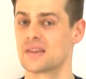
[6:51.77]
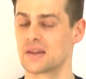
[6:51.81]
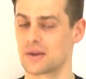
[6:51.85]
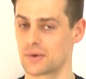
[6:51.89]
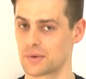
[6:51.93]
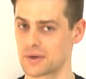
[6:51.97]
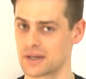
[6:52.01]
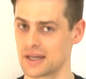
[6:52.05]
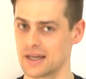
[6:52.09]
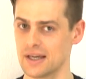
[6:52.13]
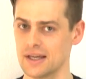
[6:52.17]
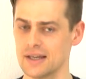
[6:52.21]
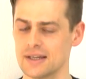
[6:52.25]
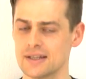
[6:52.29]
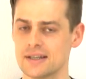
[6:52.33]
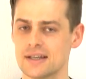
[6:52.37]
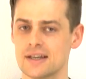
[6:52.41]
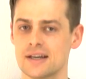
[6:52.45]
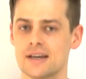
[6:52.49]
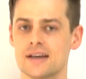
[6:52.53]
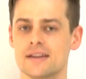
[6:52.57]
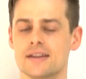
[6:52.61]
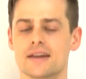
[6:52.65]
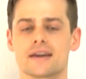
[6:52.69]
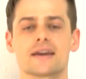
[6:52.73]
Okay,
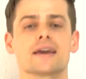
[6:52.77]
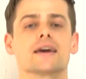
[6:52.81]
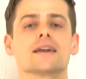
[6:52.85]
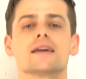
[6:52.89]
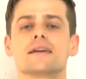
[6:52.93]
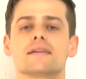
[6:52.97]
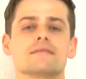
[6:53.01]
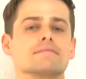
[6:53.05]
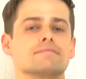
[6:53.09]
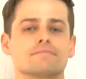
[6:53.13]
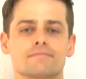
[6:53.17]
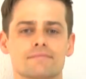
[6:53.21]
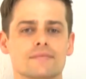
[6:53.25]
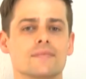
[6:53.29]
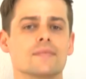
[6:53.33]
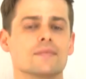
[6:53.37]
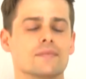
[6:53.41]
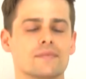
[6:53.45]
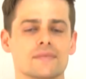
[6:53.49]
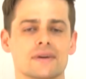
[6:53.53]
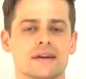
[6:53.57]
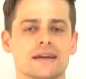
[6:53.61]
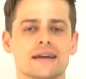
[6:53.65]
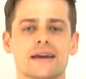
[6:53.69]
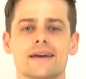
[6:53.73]
they're getting
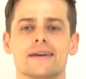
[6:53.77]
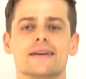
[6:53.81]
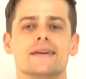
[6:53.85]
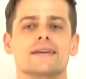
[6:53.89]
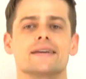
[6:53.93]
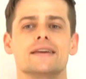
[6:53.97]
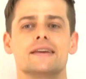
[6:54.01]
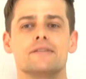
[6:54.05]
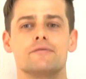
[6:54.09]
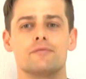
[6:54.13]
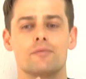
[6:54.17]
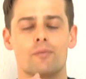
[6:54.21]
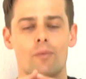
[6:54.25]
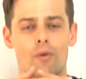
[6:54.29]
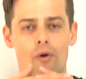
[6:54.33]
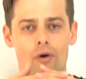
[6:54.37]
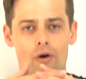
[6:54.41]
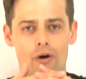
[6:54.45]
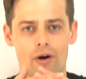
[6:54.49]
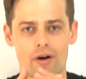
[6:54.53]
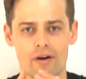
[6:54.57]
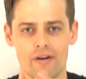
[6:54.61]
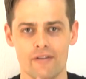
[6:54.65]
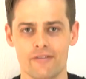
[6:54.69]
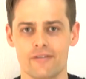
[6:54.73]
even
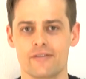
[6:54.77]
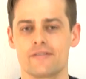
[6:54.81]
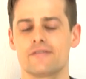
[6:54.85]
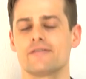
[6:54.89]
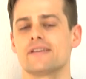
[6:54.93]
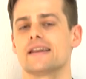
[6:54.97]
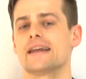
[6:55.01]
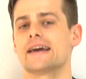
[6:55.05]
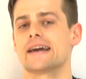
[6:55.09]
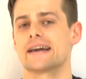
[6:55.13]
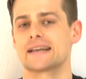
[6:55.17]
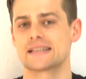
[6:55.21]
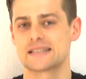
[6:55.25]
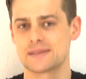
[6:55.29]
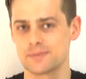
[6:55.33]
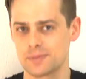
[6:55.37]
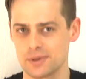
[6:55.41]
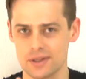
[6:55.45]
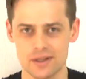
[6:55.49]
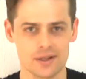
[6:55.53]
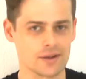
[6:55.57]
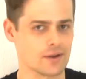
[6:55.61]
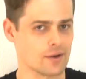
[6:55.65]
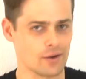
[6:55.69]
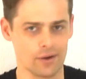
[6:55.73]
more
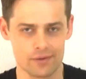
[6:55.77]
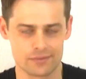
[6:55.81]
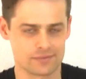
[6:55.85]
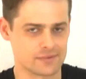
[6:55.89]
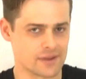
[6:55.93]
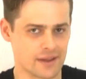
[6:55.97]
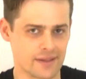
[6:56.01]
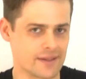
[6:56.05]
flexible.